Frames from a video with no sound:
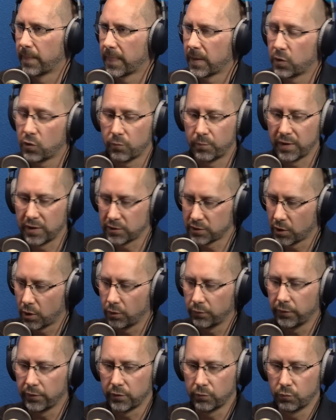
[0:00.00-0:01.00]
You've been
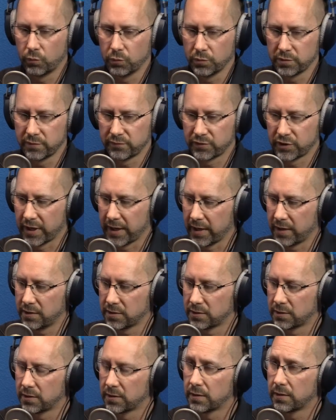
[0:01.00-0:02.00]
told that the rules have
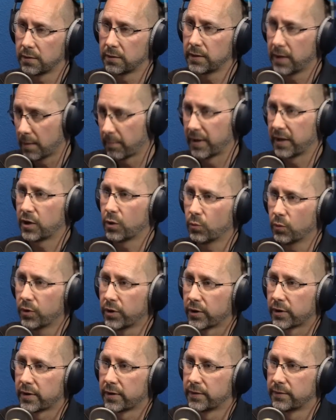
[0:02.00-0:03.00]
changed. Now make it
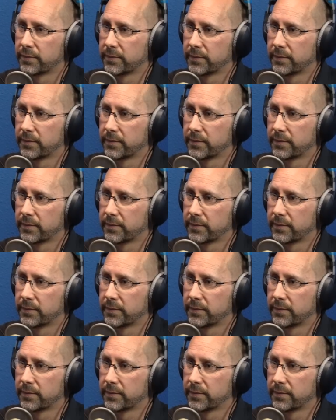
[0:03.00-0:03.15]
work.